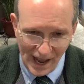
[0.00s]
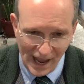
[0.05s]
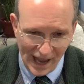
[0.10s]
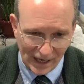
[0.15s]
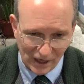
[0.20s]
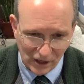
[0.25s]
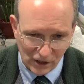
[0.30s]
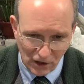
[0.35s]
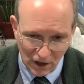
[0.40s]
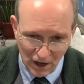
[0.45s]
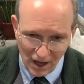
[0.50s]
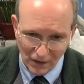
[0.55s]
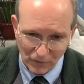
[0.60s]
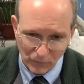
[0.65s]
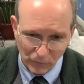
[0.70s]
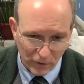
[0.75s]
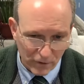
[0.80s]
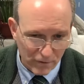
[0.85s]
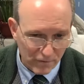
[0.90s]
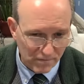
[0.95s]
and
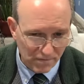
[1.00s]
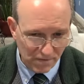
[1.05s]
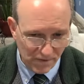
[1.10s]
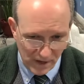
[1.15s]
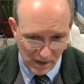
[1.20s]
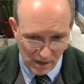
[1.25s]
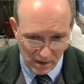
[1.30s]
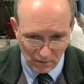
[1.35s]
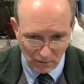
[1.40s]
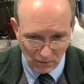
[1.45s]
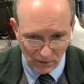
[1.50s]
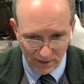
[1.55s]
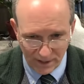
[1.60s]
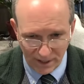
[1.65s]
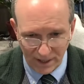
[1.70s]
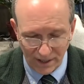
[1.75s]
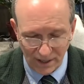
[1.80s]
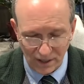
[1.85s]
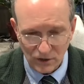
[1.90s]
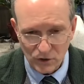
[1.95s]
God revealed
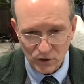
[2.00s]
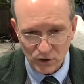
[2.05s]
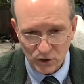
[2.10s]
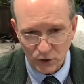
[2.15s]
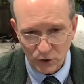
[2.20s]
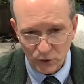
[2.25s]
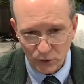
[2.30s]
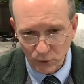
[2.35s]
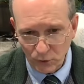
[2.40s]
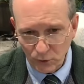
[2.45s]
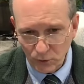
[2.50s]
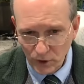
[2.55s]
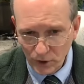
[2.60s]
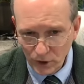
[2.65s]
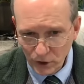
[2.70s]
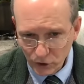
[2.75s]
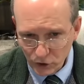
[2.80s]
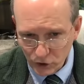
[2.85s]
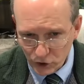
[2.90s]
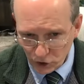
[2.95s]
it to
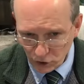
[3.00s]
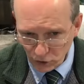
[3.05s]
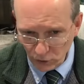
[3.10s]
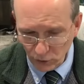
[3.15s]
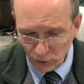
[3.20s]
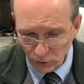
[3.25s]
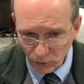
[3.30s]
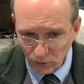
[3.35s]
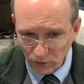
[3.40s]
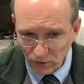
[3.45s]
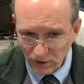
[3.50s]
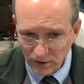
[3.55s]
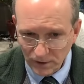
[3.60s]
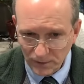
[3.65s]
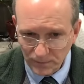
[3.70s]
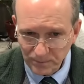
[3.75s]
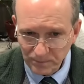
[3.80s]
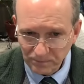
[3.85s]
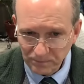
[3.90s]
Jude.